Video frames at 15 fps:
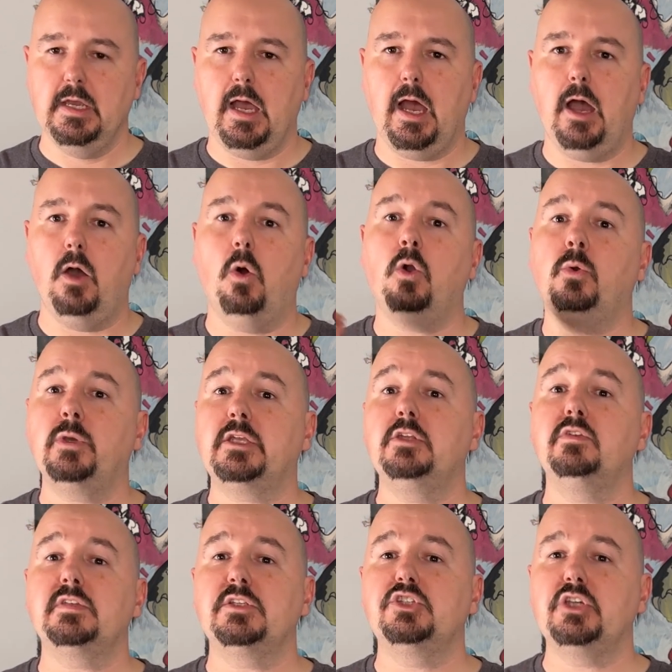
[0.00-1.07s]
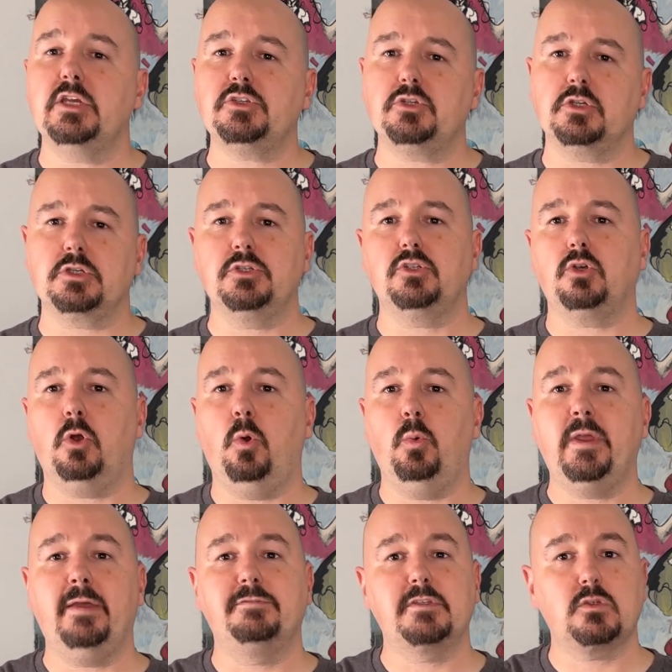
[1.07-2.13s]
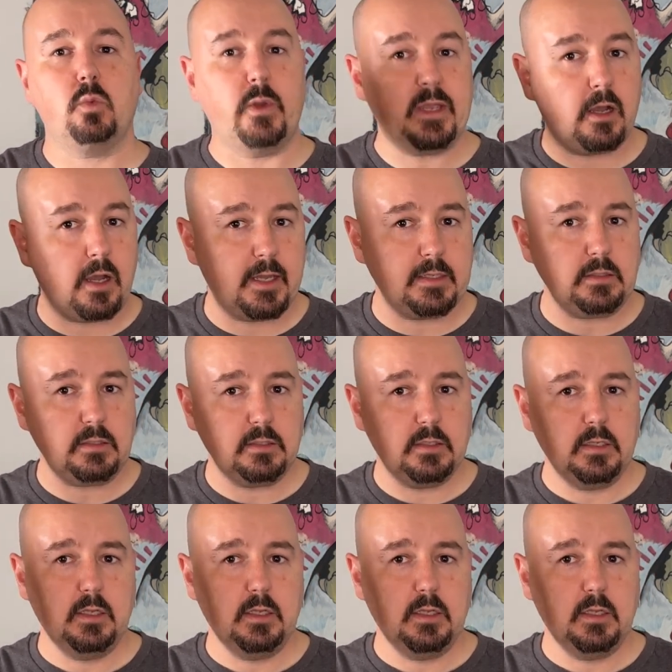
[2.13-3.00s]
Or we can use a gesture control. We have swing on,